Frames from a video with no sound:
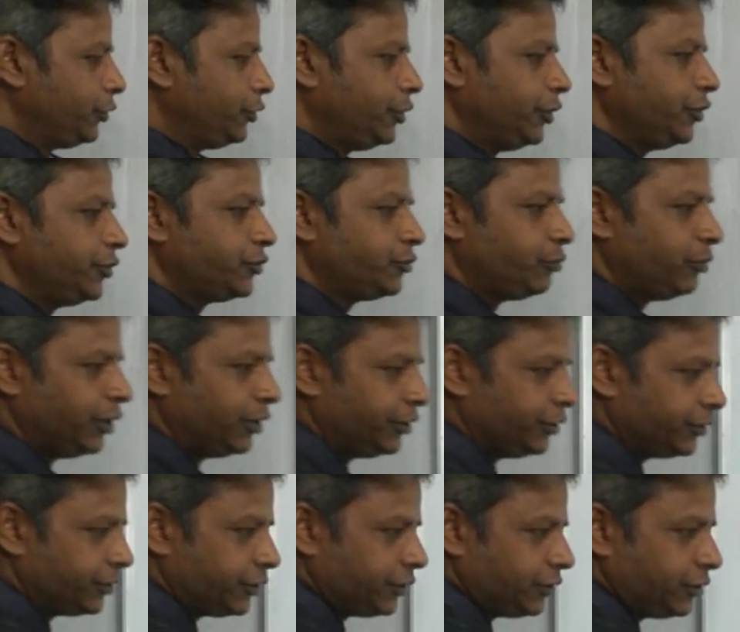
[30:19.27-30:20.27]
This
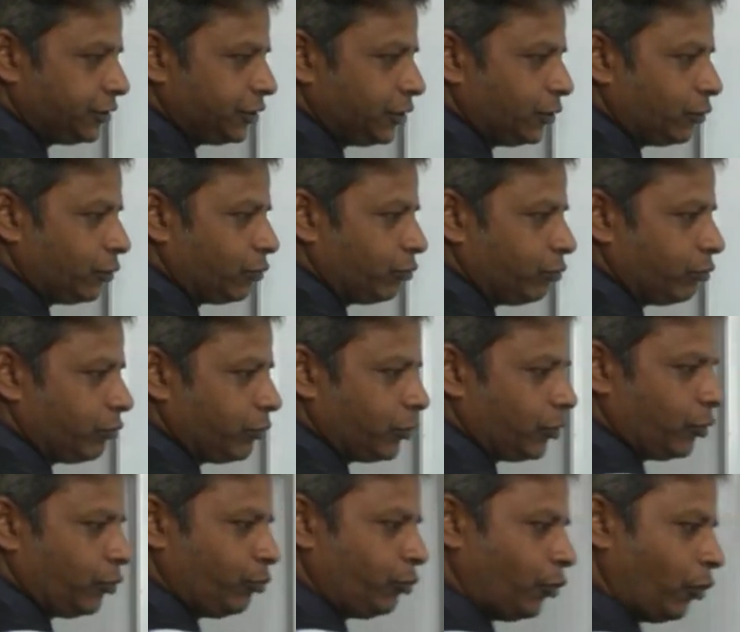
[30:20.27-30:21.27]
medicine is
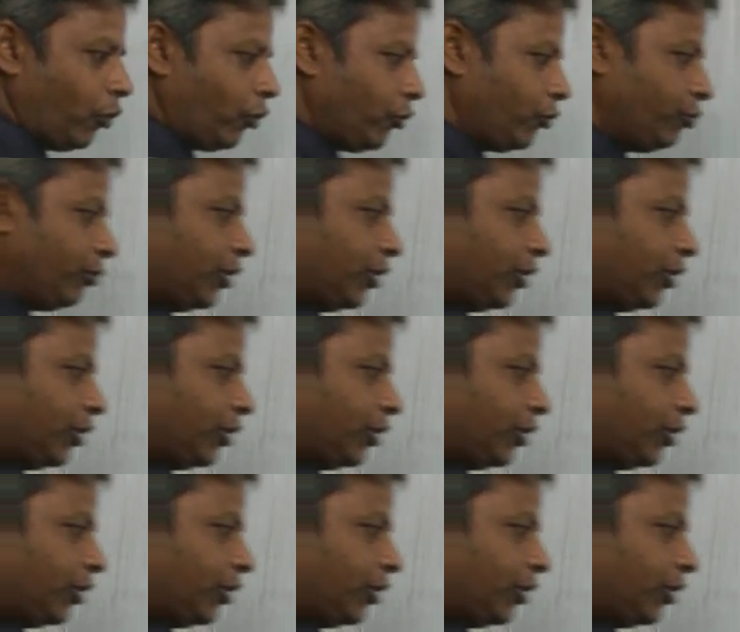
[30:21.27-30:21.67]
brought